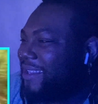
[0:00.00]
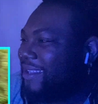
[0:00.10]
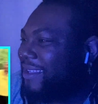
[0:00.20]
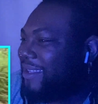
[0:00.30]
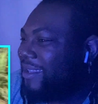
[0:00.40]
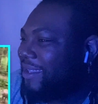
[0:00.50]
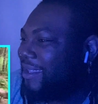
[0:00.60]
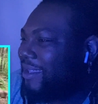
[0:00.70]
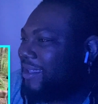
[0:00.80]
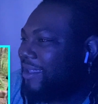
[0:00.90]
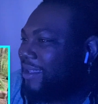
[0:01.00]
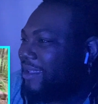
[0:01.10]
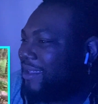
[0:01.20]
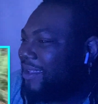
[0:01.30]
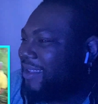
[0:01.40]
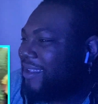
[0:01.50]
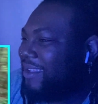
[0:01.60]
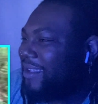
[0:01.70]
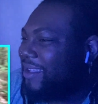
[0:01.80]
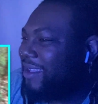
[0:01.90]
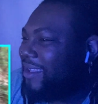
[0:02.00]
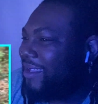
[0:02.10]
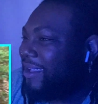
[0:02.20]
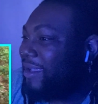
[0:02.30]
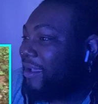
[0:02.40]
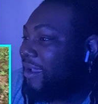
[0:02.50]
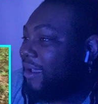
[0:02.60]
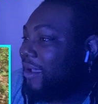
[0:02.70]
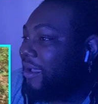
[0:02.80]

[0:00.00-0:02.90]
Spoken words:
[no speech]